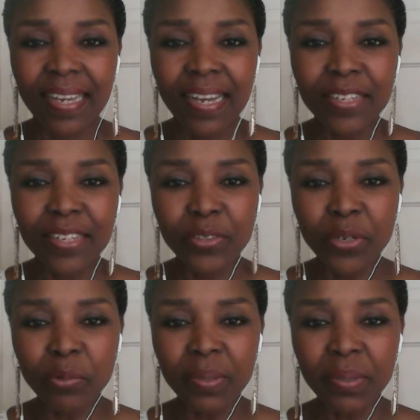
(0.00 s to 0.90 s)
As you
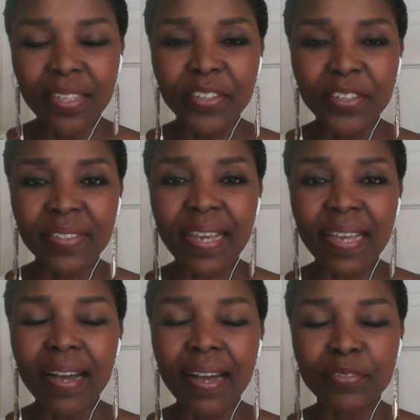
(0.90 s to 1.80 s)
go within
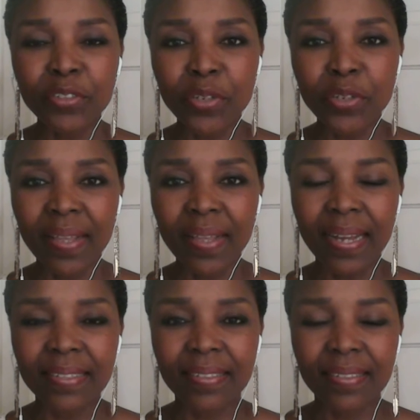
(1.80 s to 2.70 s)
yourself to know
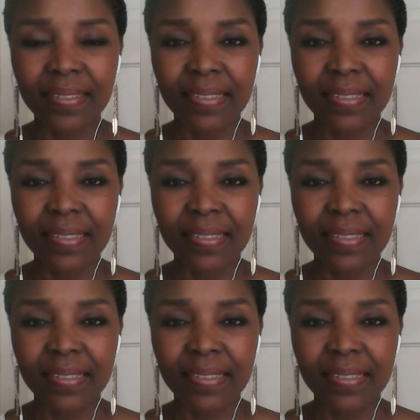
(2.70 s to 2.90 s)
that